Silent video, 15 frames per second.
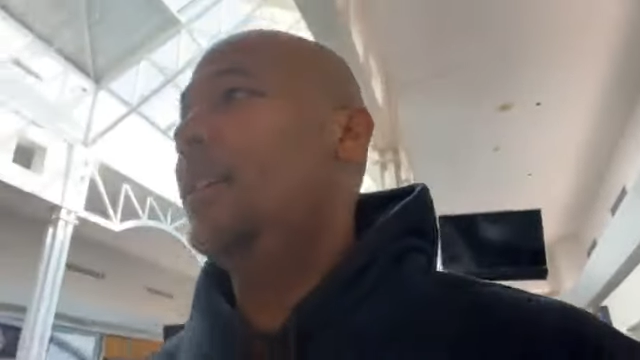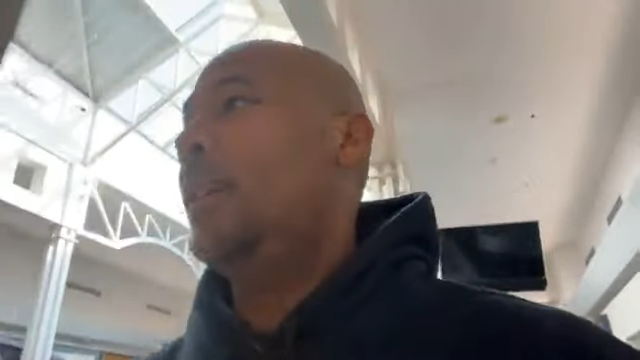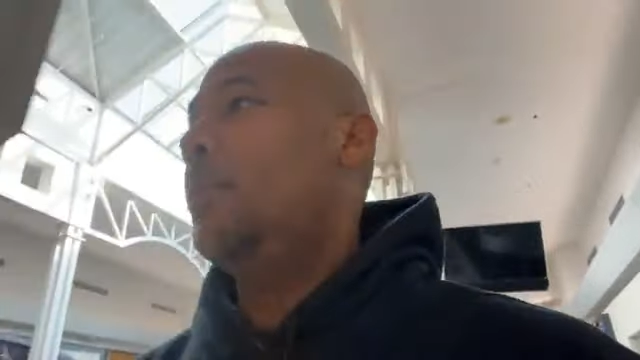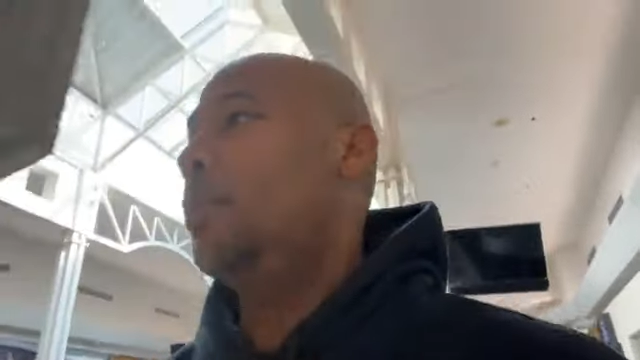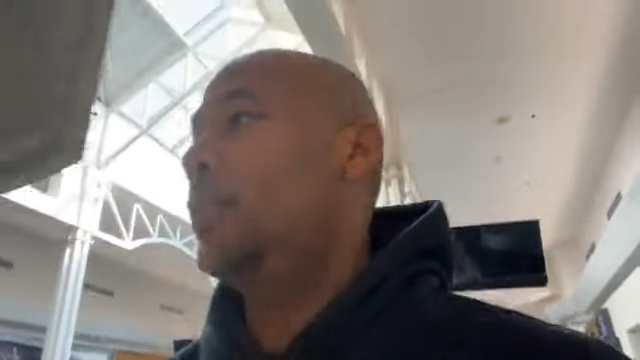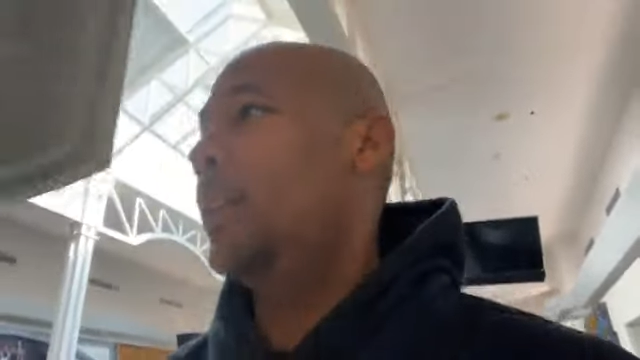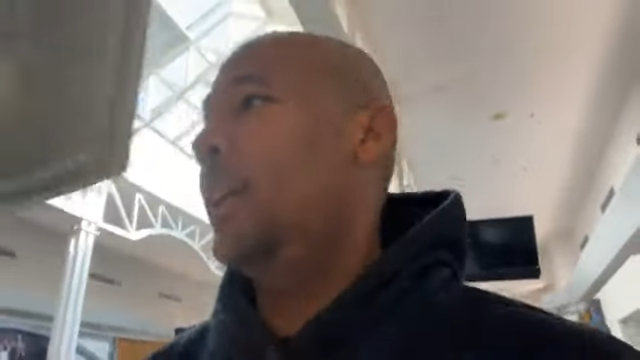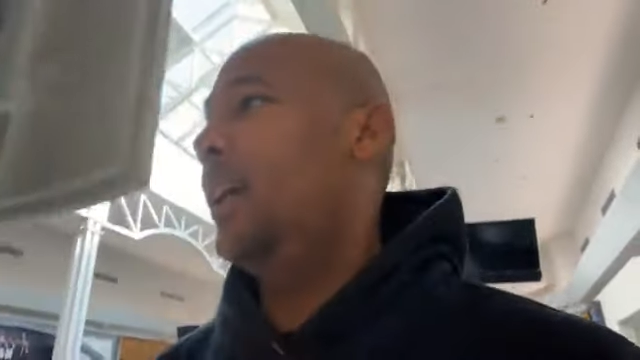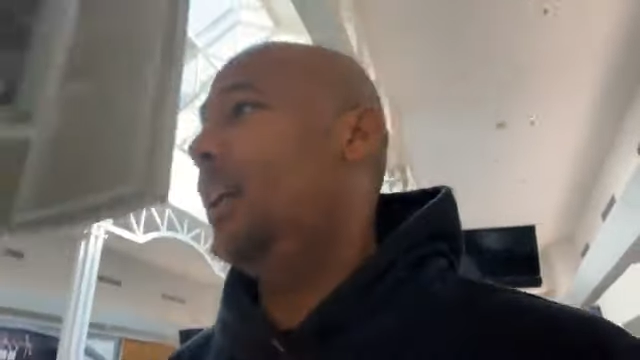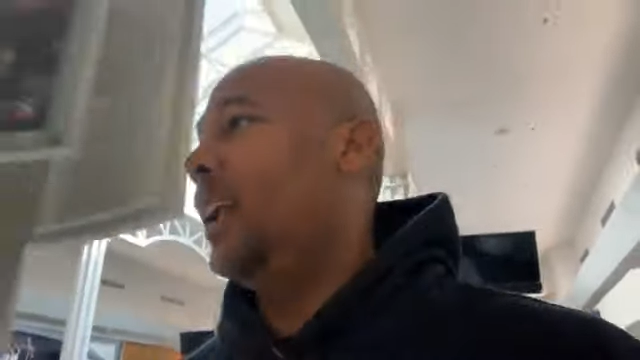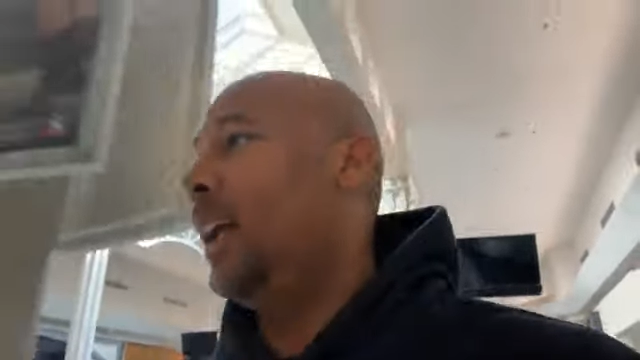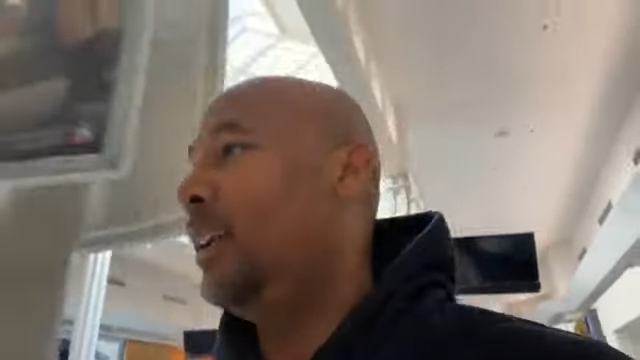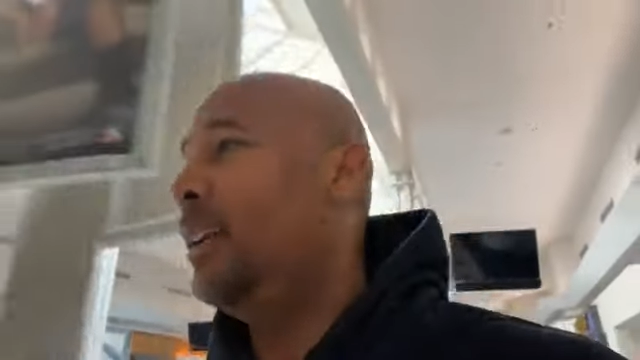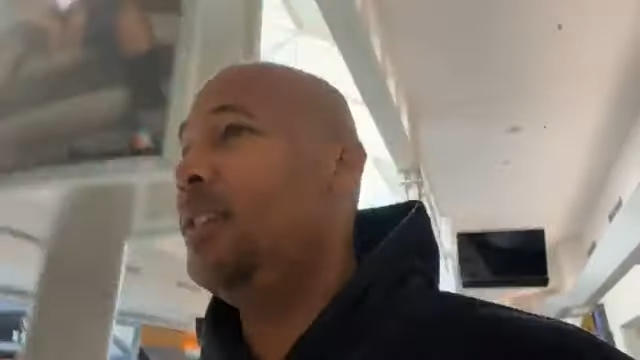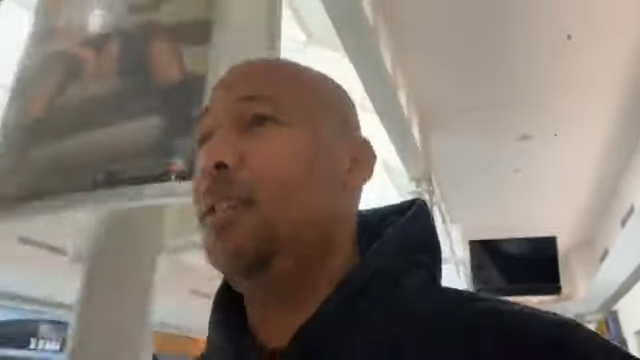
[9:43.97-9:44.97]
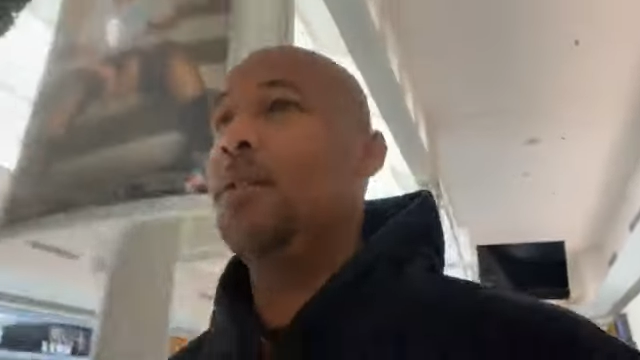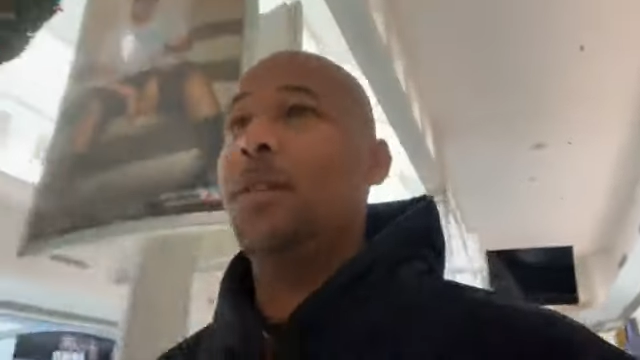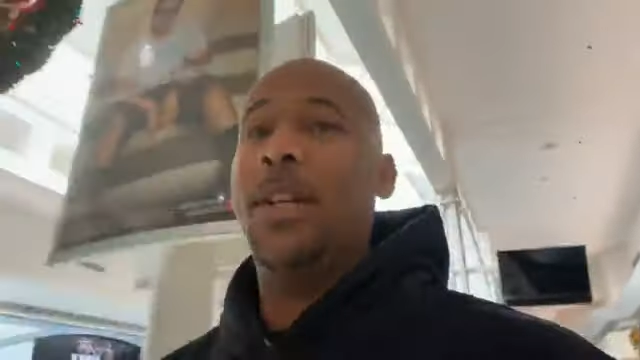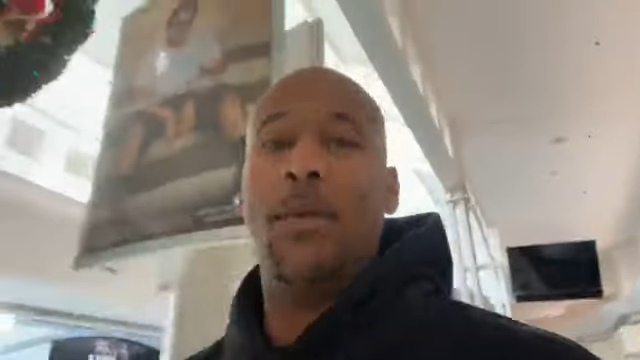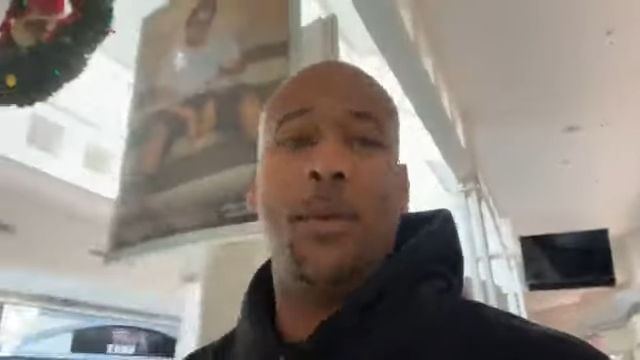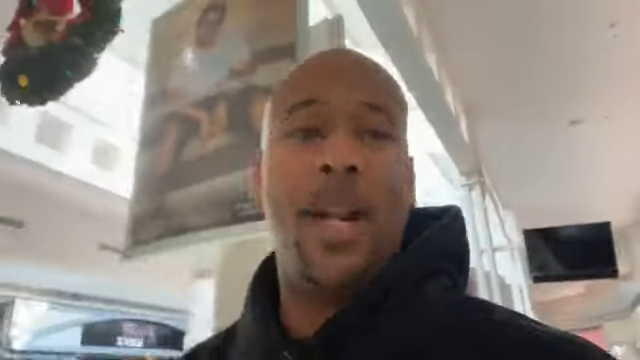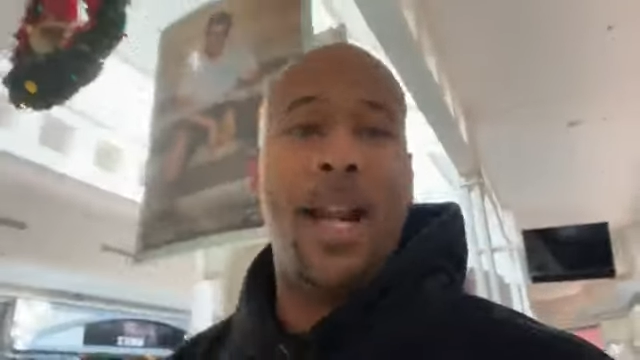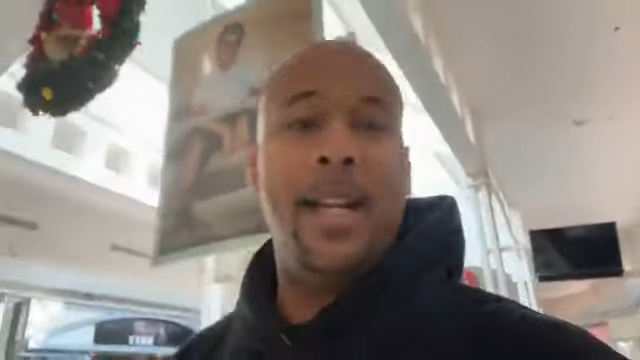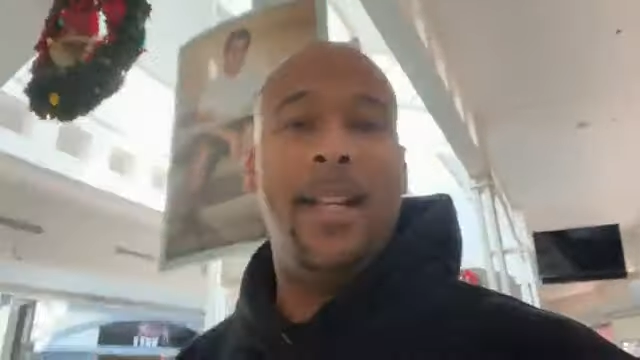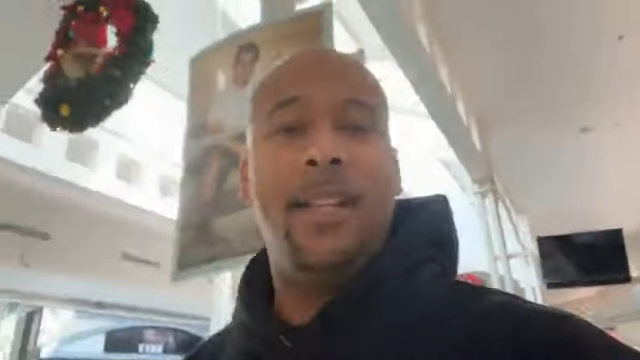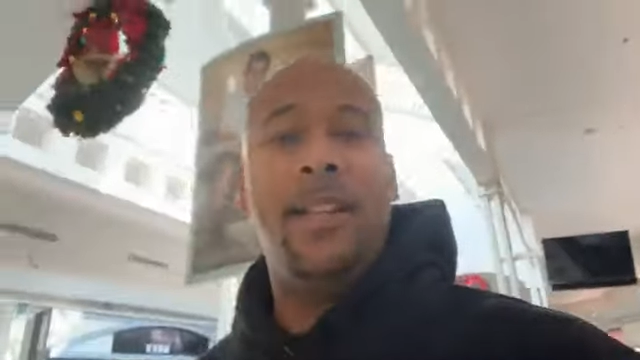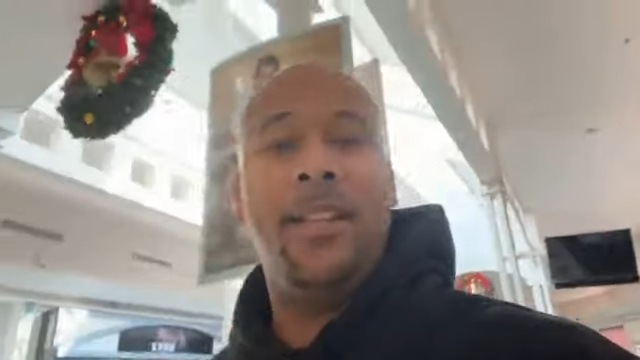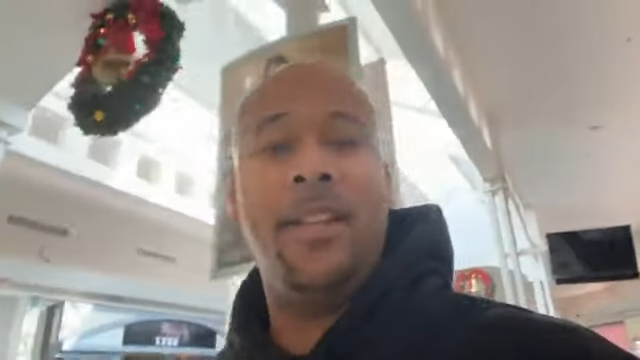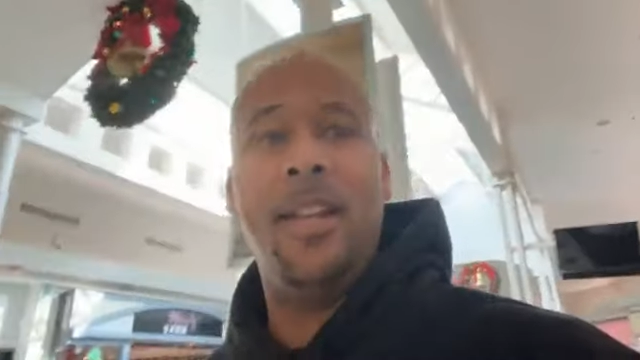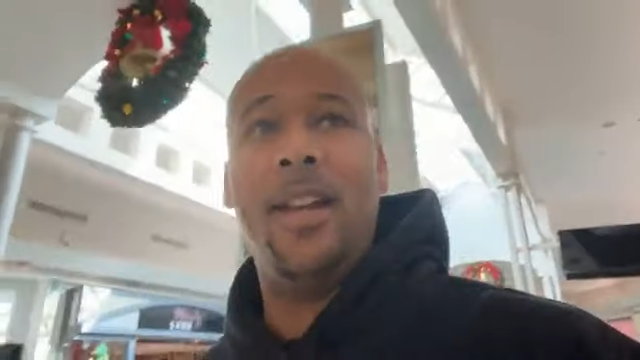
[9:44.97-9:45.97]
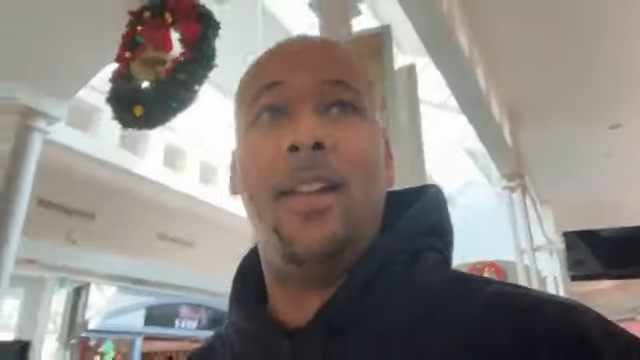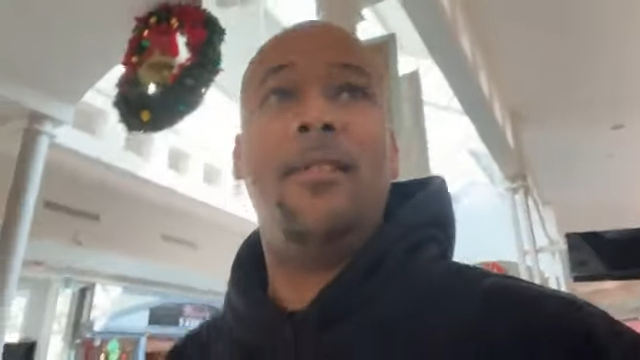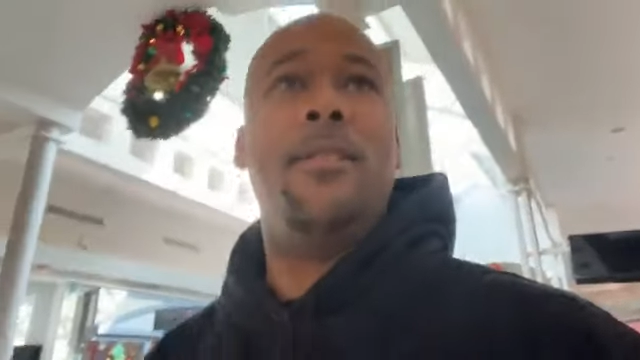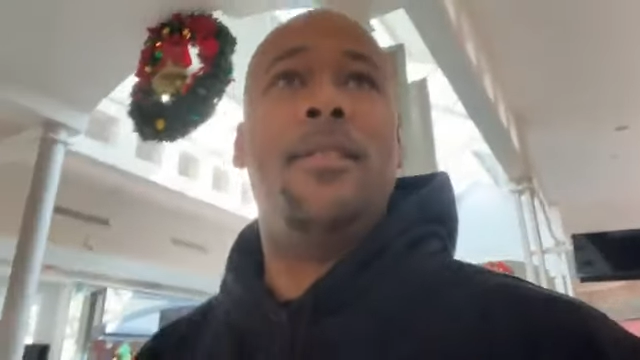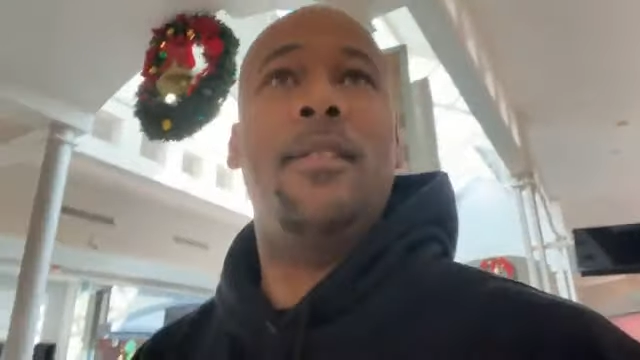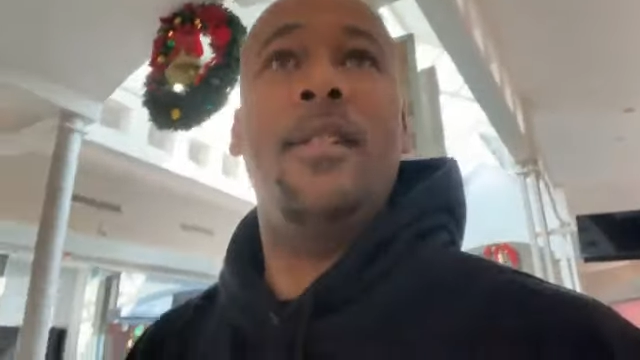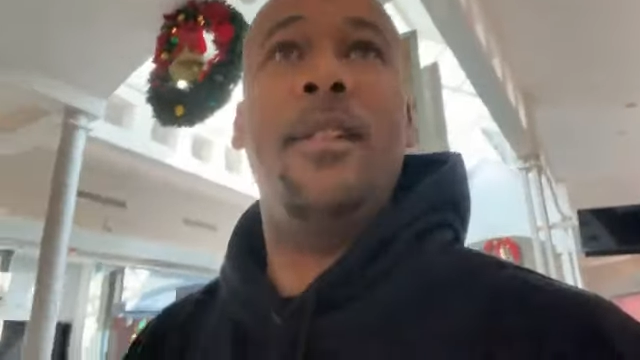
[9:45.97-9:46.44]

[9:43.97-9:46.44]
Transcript: Get what the hell I need. Get what I need to get.